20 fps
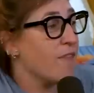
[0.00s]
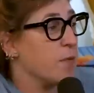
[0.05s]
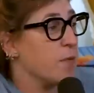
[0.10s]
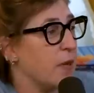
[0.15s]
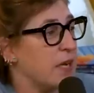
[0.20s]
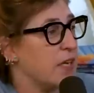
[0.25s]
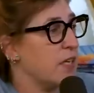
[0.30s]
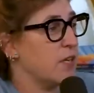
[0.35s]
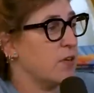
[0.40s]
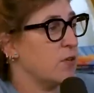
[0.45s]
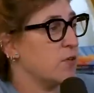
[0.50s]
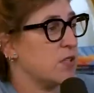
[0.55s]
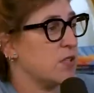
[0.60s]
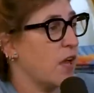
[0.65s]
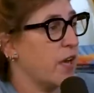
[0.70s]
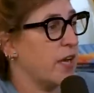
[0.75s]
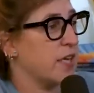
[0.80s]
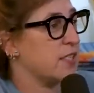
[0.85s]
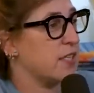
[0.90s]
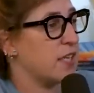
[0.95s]
everybody who's I
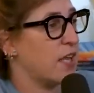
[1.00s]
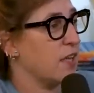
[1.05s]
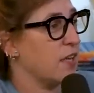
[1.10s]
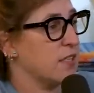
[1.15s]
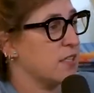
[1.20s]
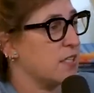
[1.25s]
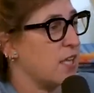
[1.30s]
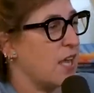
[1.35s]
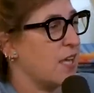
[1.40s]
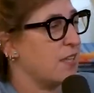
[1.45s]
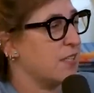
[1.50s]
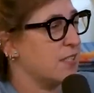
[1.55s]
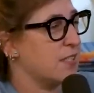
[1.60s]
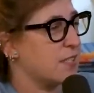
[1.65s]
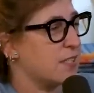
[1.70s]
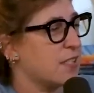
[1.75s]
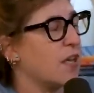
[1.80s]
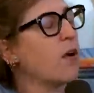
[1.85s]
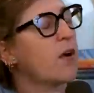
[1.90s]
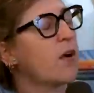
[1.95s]
on SNL everybody says? it's